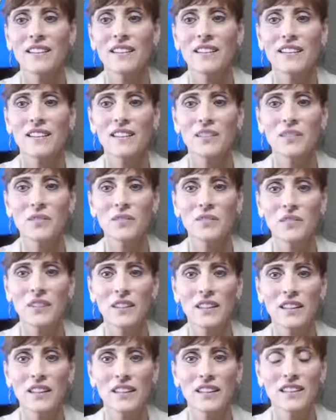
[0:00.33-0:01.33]
All
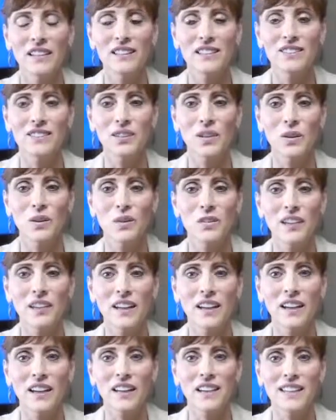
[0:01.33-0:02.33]
right.
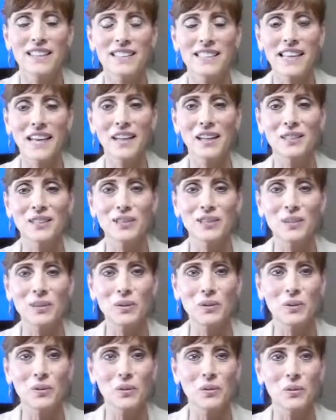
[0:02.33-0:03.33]
Okay, take
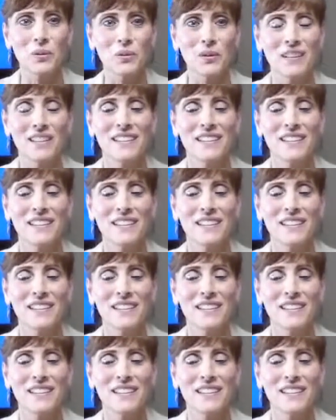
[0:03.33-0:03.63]
two.